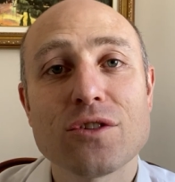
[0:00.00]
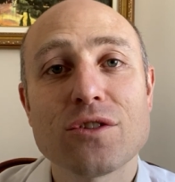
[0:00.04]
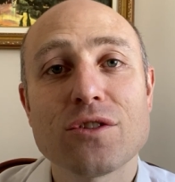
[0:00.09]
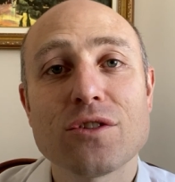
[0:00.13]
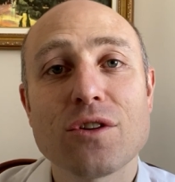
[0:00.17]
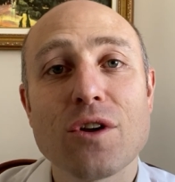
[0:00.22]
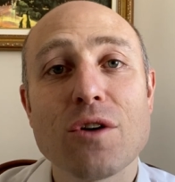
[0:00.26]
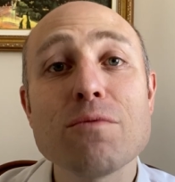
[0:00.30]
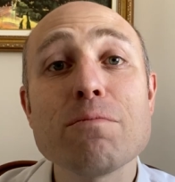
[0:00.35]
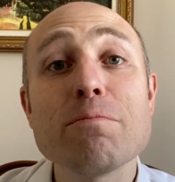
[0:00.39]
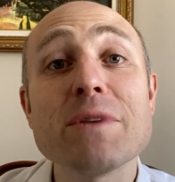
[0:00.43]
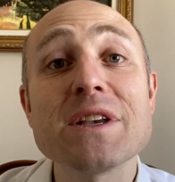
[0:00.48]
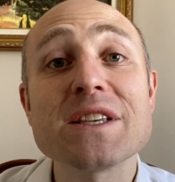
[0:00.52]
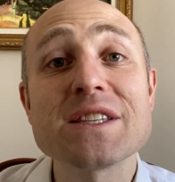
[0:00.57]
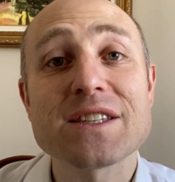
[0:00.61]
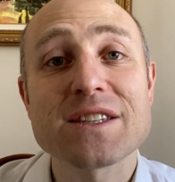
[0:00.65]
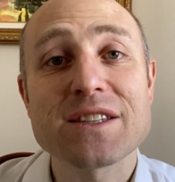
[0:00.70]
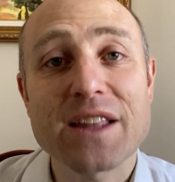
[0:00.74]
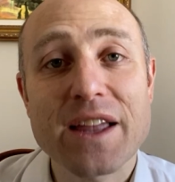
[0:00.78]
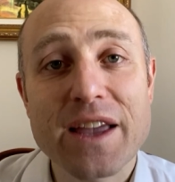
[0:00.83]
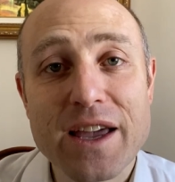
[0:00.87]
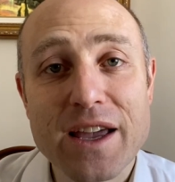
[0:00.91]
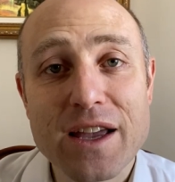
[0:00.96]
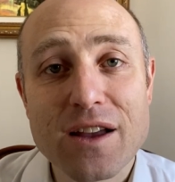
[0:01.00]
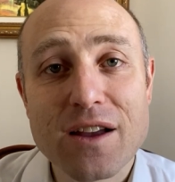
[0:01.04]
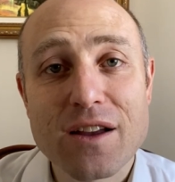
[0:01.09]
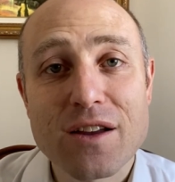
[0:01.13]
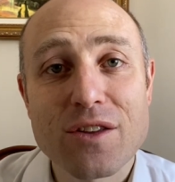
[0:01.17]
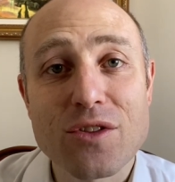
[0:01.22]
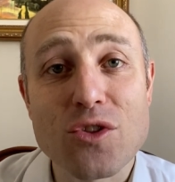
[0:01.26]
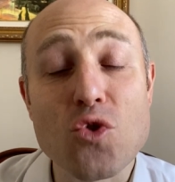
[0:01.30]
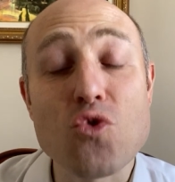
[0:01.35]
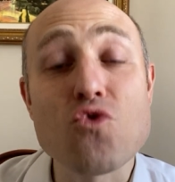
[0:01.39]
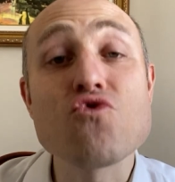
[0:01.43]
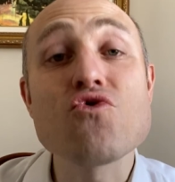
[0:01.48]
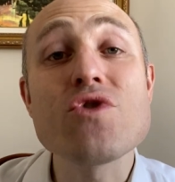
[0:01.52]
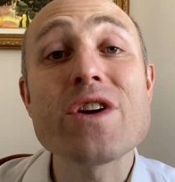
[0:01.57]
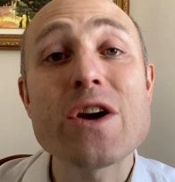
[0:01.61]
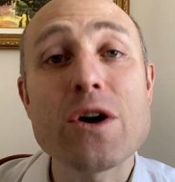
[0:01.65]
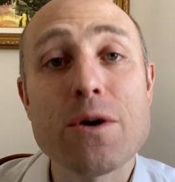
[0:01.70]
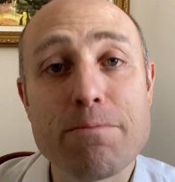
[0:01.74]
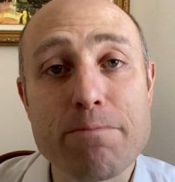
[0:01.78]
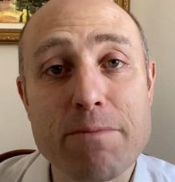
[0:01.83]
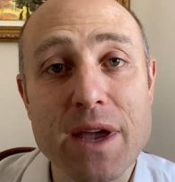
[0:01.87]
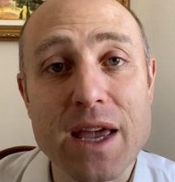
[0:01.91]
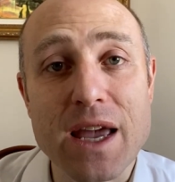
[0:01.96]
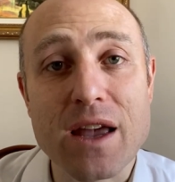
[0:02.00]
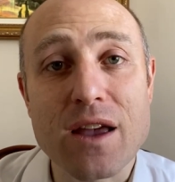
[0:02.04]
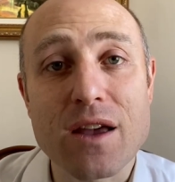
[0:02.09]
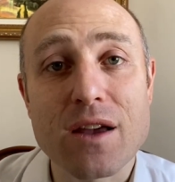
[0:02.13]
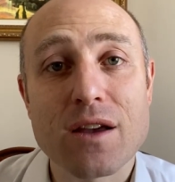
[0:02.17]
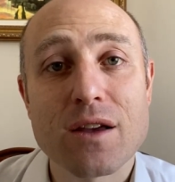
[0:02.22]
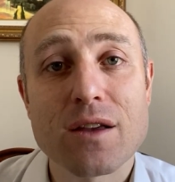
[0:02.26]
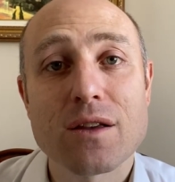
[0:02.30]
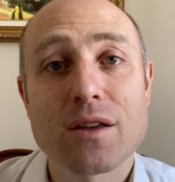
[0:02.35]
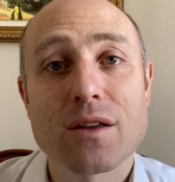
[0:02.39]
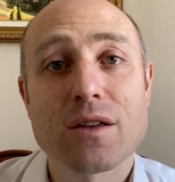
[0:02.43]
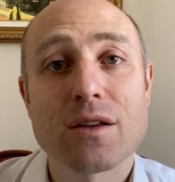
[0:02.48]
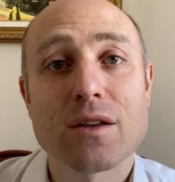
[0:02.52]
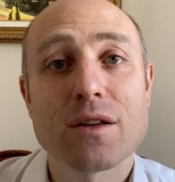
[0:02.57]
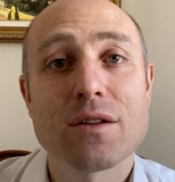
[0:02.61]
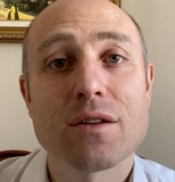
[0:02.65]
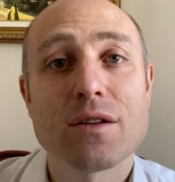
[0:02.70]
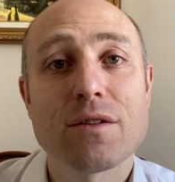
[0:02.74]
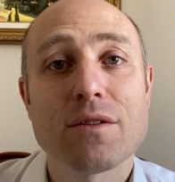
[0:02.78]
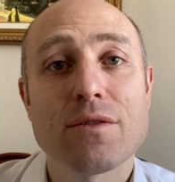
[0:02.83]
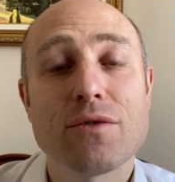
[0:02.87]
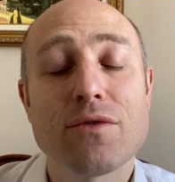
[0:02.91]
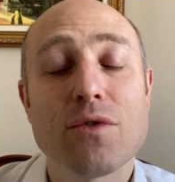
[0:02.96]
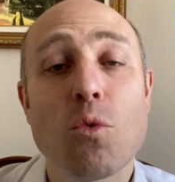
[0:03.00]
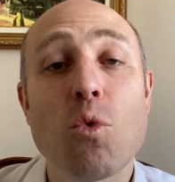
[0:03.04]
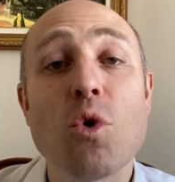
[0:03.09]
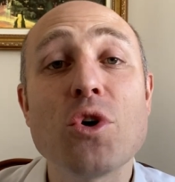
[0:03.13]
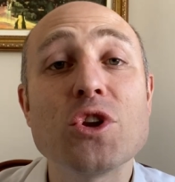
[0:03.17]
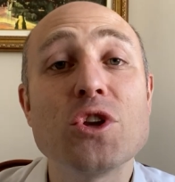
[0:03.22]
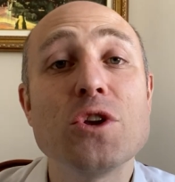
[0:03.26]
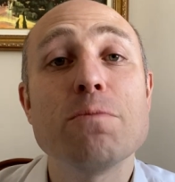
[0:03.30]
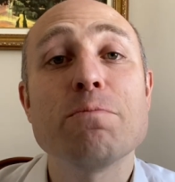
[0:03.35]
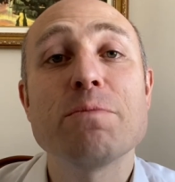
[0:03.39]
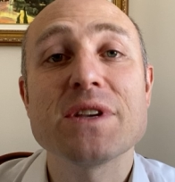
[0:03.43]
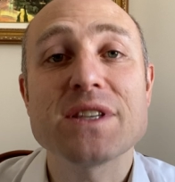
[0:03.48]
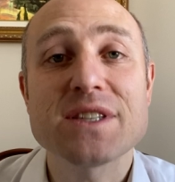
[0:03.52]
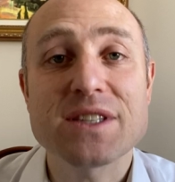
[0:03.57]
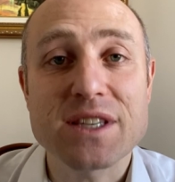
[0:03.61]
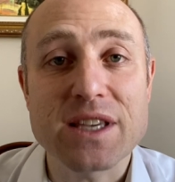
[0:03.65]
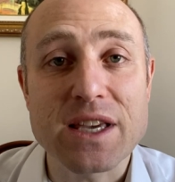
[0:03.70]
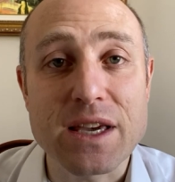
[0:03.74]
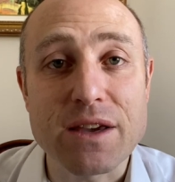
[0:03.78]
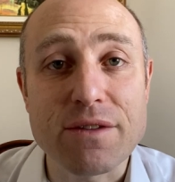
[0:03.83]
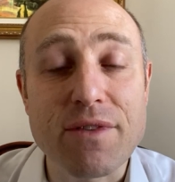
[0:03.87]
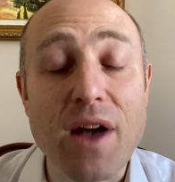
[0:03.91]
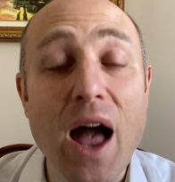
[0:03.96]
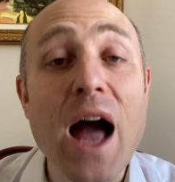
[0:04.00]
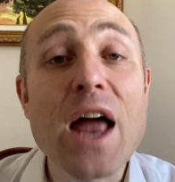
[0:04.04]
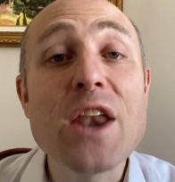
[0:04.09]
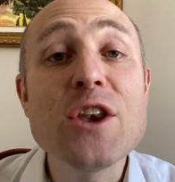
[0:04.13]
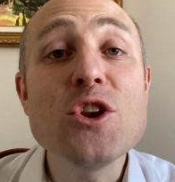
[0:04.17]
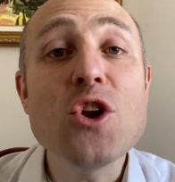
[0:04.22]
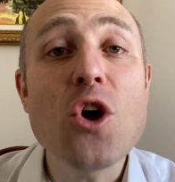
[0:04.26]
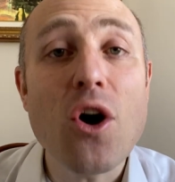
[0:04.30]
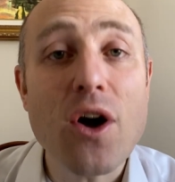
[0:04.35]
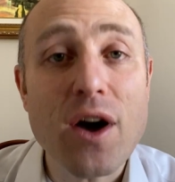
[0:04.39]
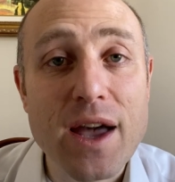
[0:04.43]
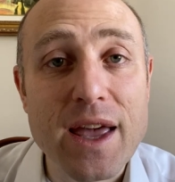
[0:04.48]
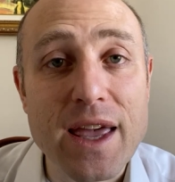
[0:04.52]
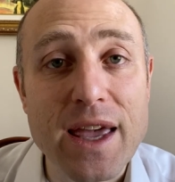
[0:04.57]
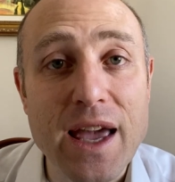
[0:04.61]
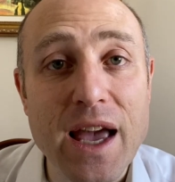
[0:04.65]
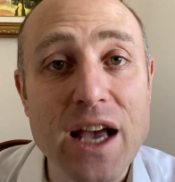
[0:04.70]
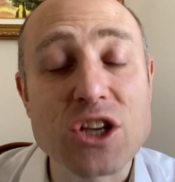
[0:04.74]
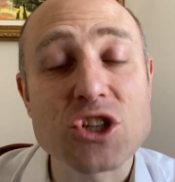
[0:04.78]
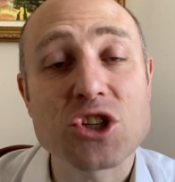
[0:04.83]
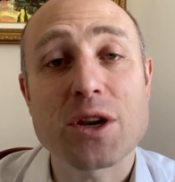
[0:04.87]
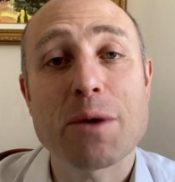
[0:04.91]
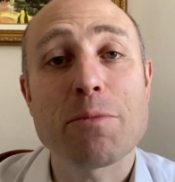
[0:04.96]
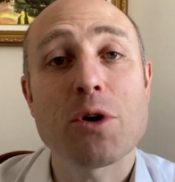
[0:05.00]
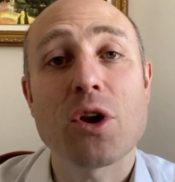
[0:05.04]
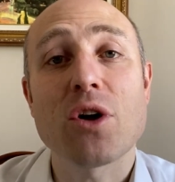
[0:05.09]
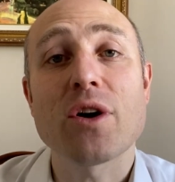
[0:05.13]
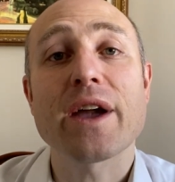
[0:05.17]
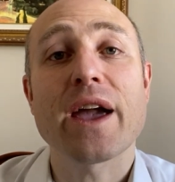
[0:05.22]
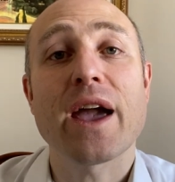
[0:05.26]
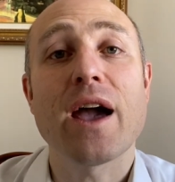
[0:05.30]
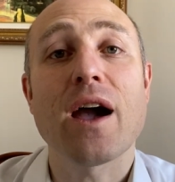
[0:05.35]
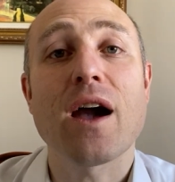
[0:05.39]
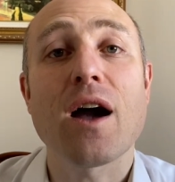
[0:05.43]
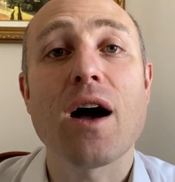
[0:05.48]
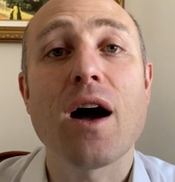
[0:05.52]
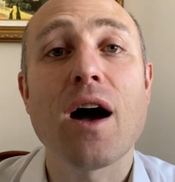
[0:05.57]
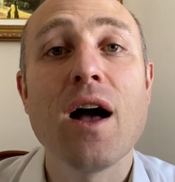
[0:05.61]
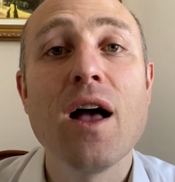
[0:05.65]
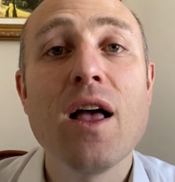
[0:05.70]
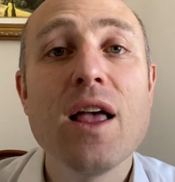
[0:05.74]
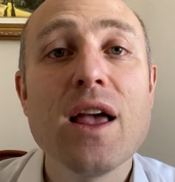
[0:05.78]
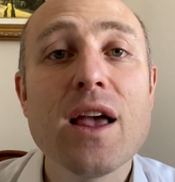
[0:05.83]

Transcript: don't mistake the real me for what you perceive. Anochi Hashem Elokecha.